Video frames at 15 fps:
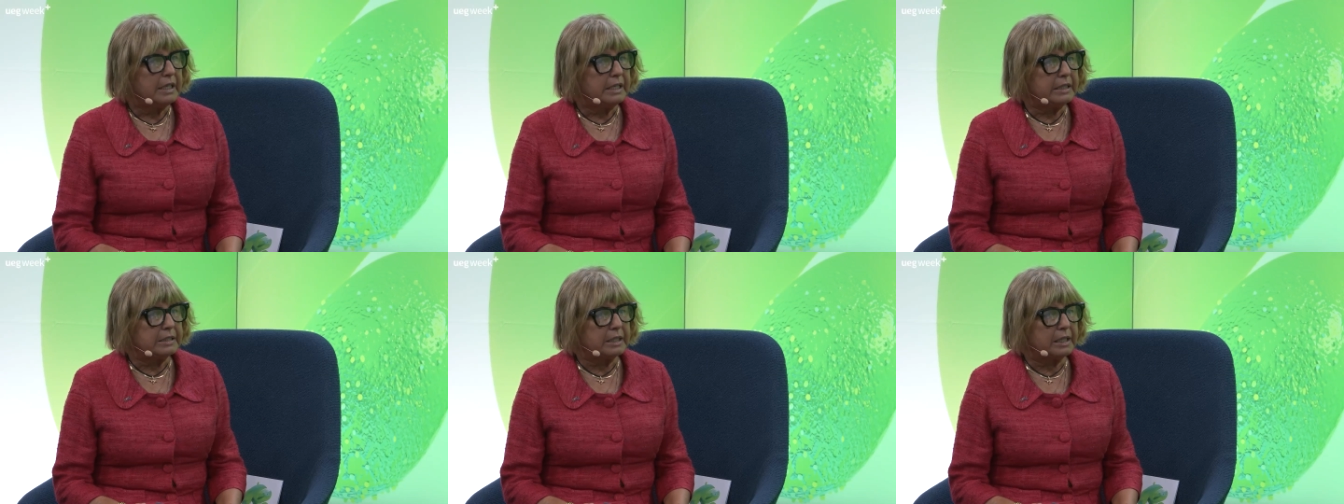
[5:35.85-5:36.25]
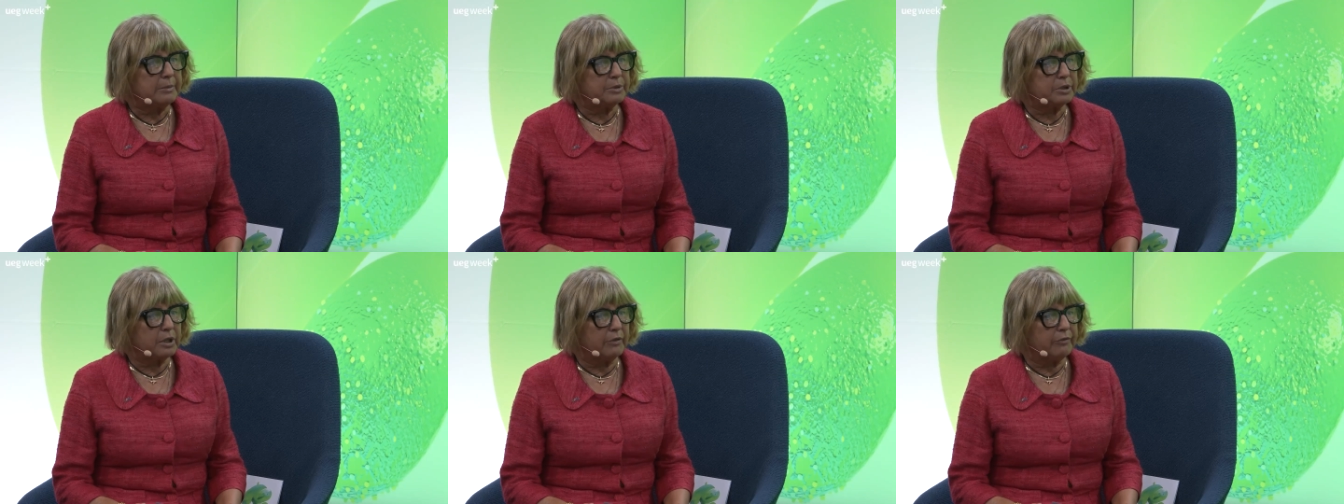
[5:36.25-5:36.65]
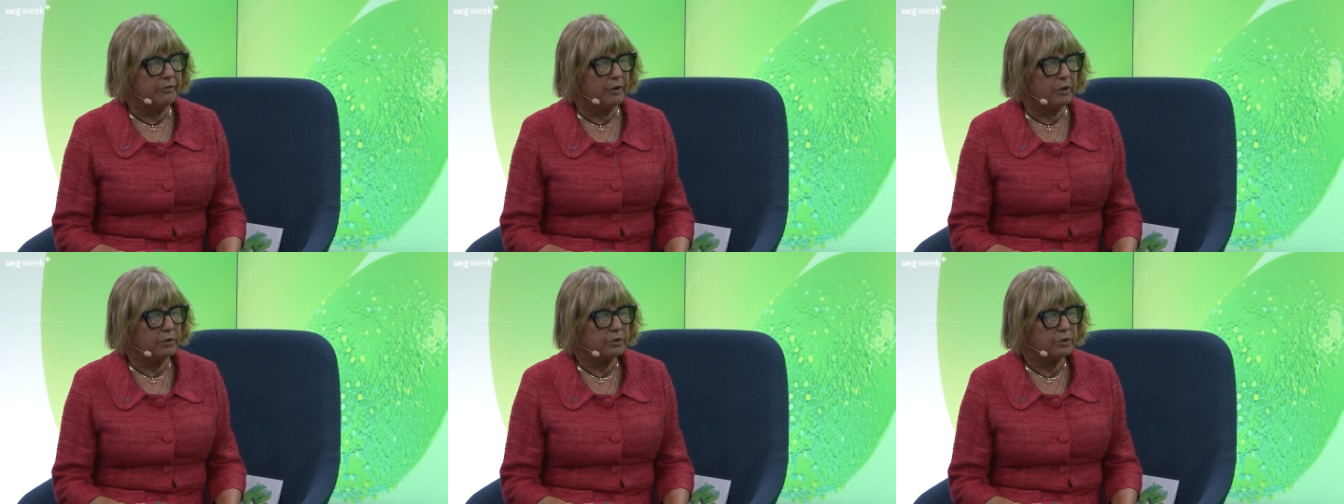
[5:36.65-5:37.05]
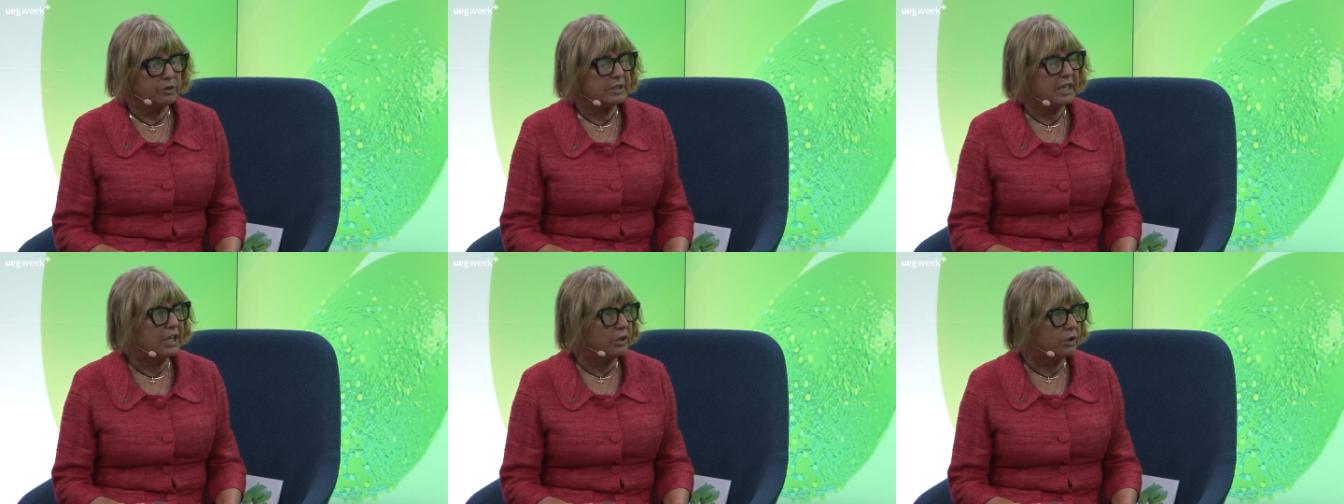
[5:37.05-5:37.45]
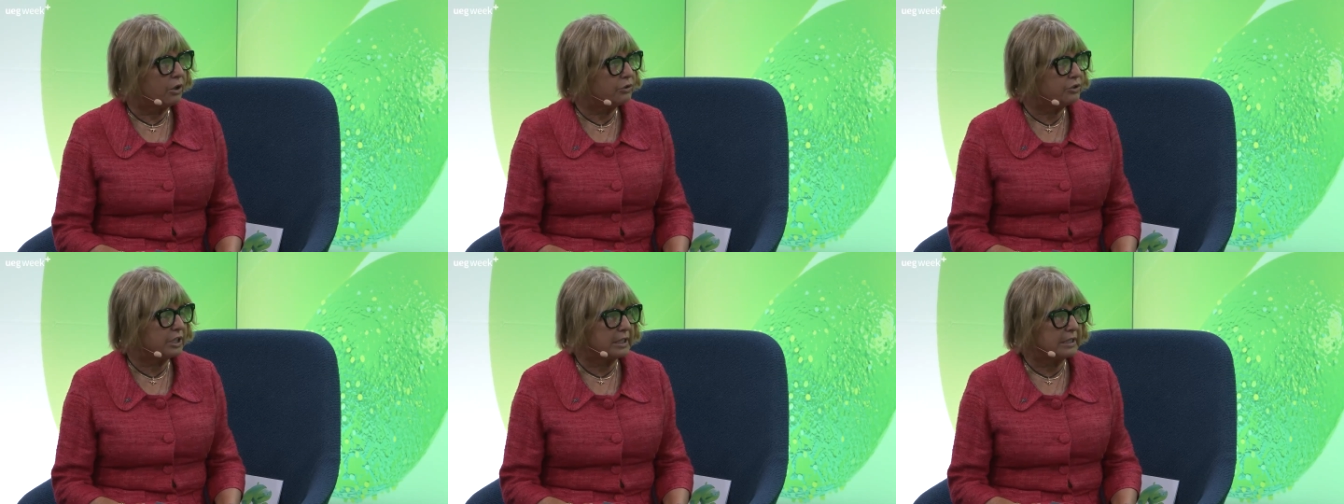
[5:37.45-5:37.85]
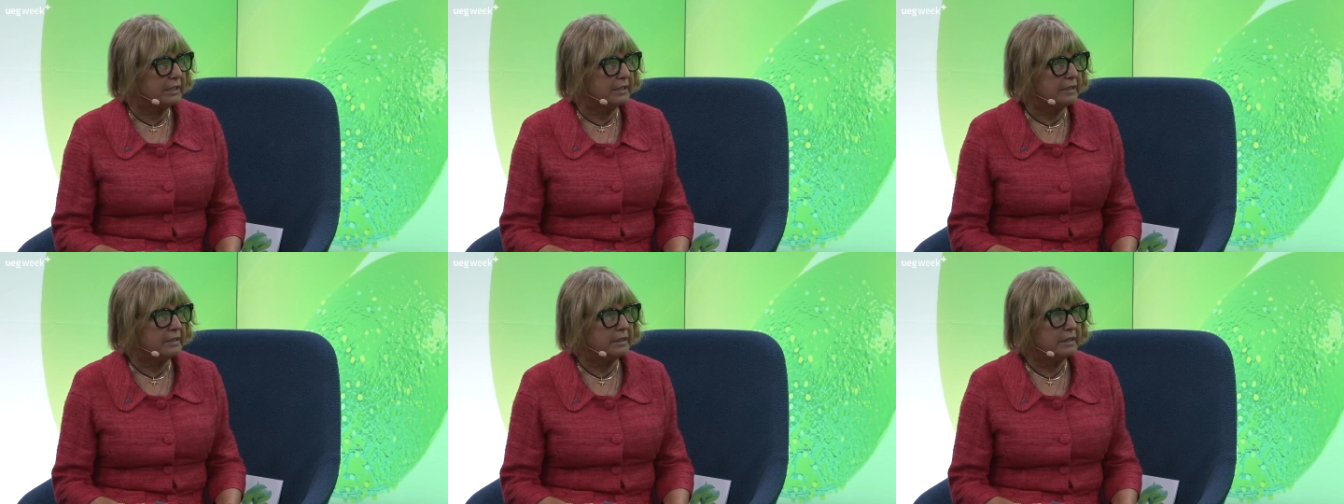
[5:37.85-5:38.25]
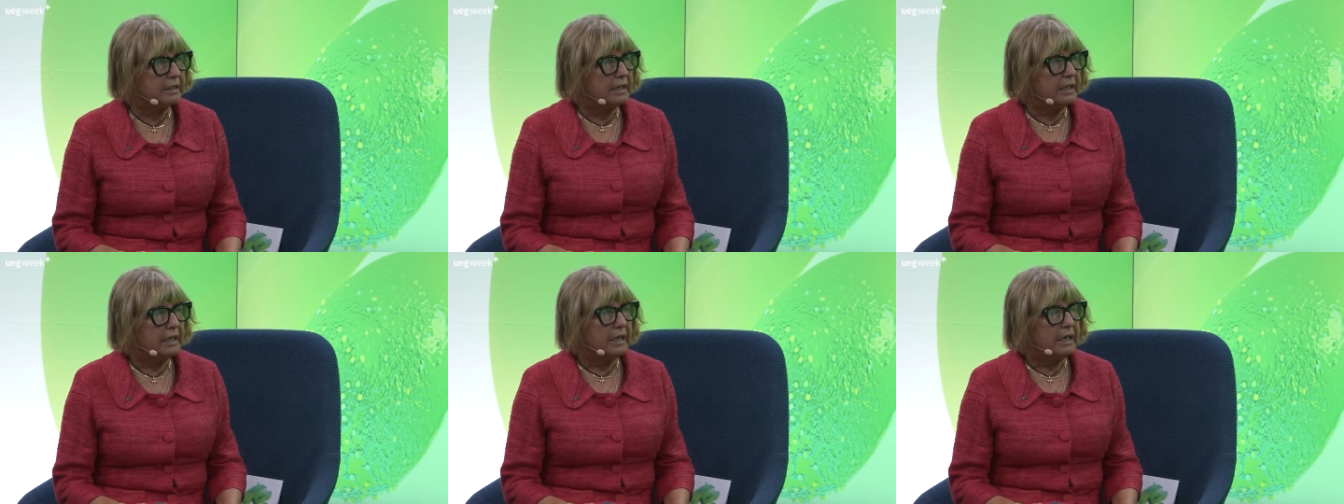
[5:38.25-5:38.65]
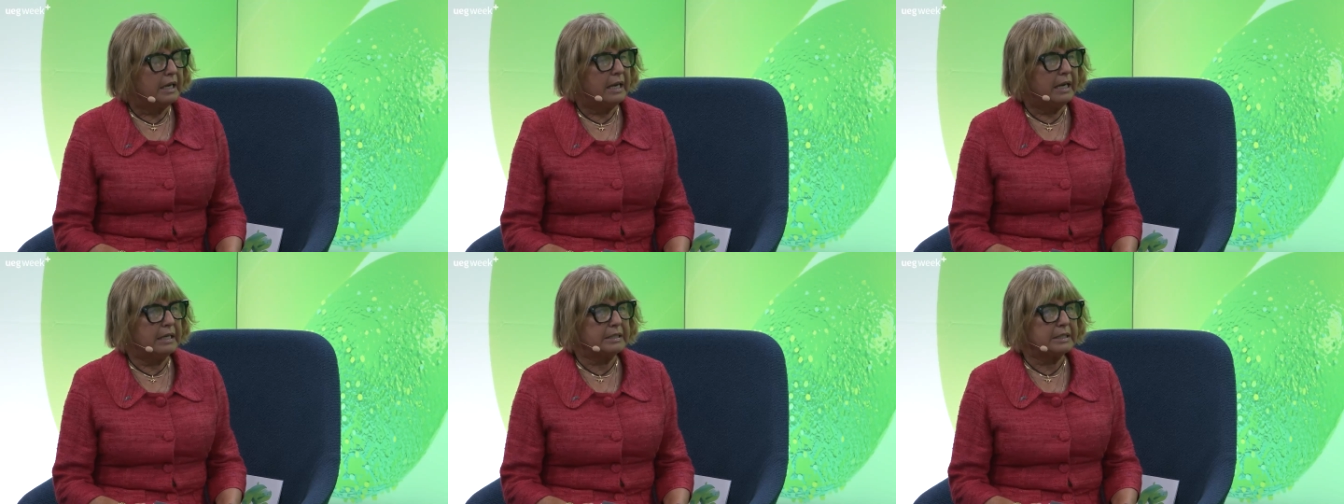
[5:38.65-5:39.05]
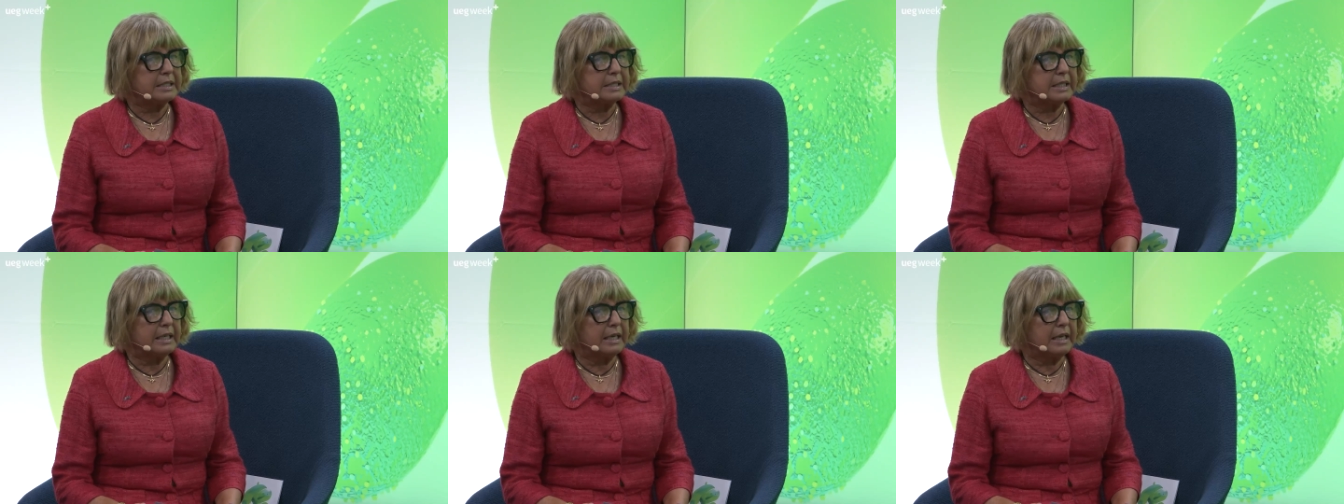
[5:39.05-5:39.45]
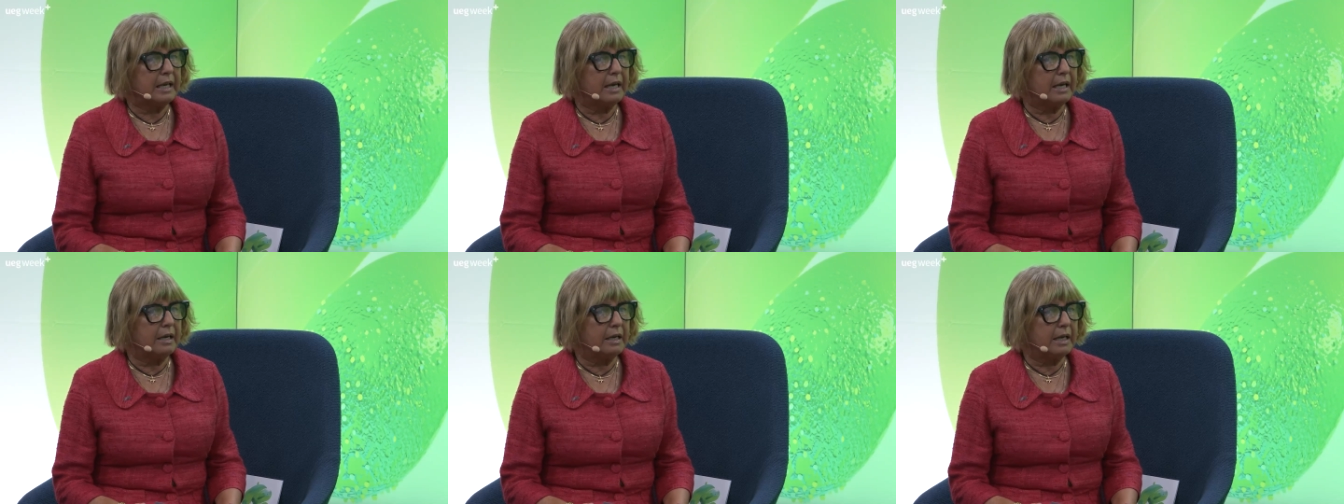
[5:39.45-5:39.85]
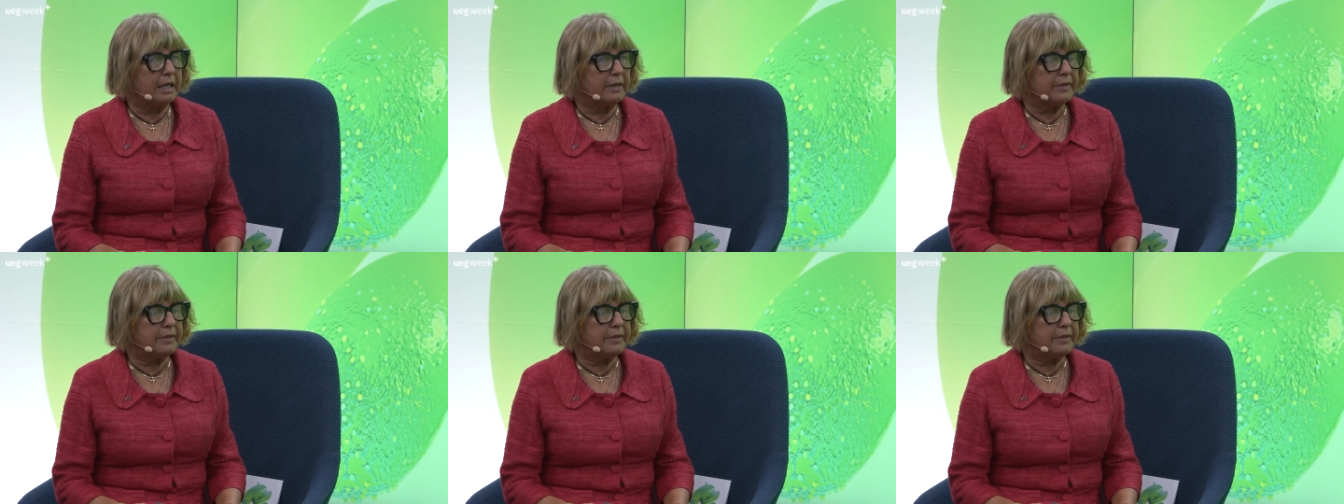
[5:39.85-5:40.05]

in terms of also psychologically and uh, uh,